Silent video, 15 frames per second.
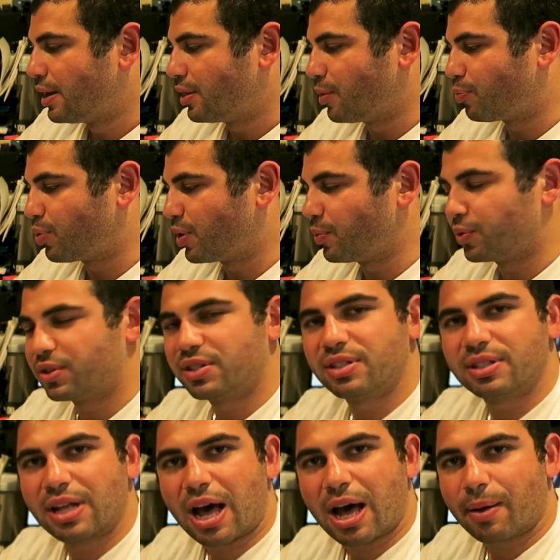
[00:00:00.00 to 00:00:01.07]
the print would
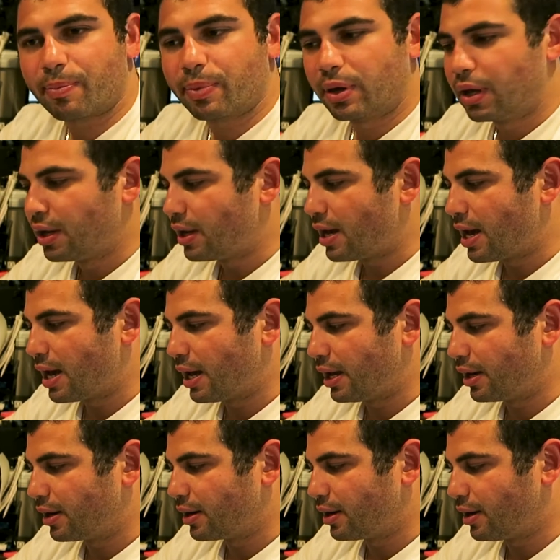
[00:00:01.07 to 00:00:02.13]
stop
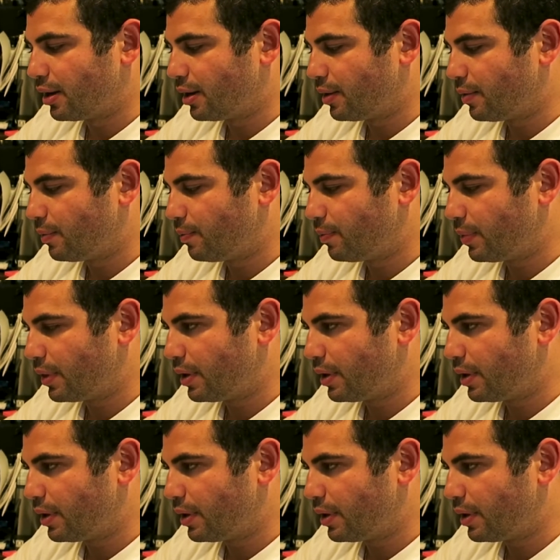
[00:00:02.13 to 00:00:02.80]
and um,